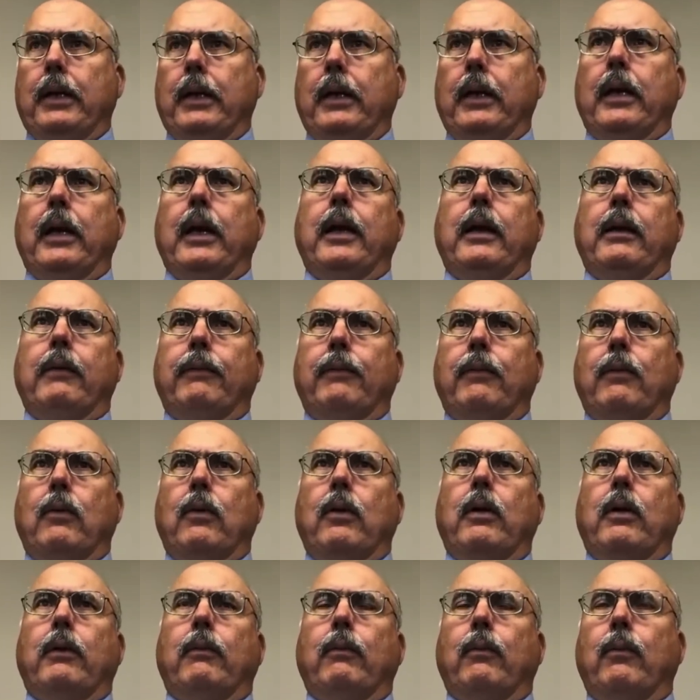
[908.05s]
E A
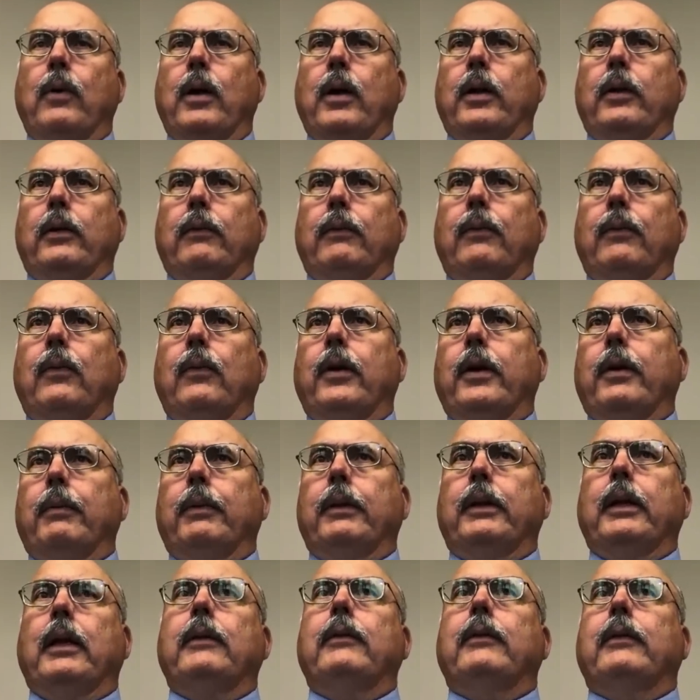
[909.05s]
for Juan Tafoya,
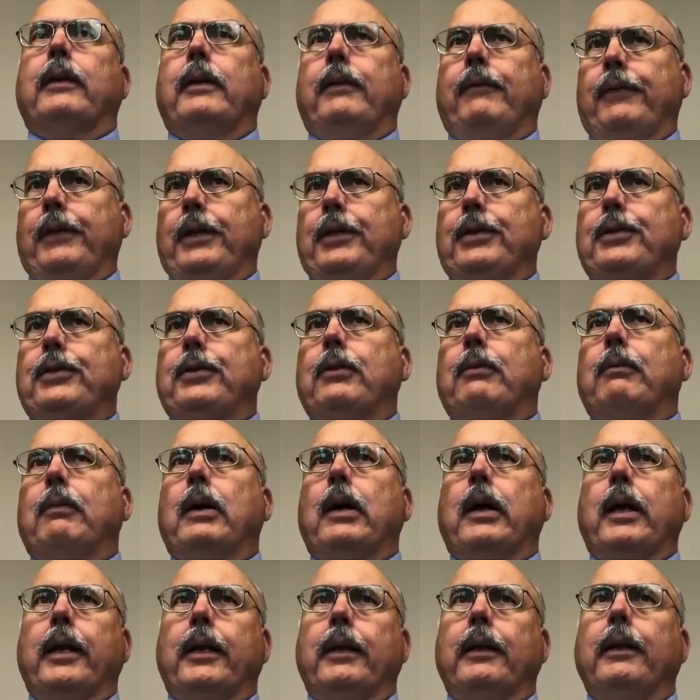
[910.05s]
but that's a conventional
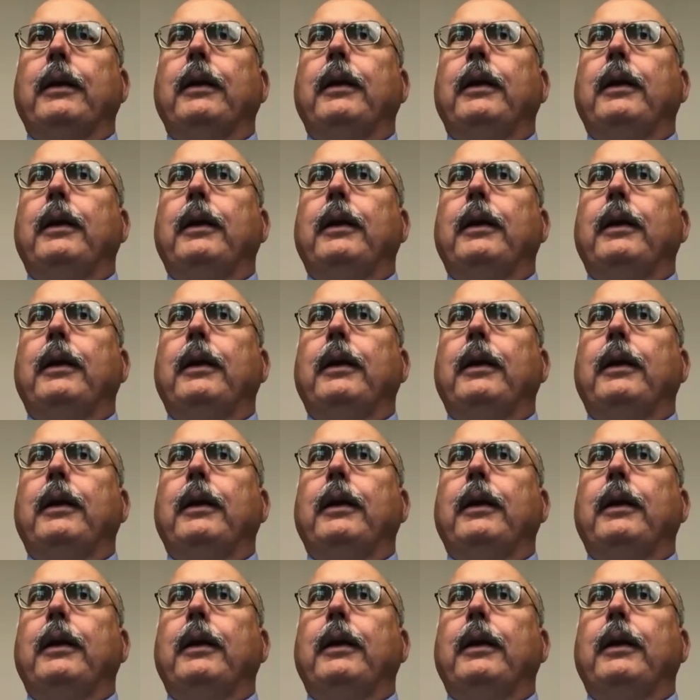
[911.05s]
mine.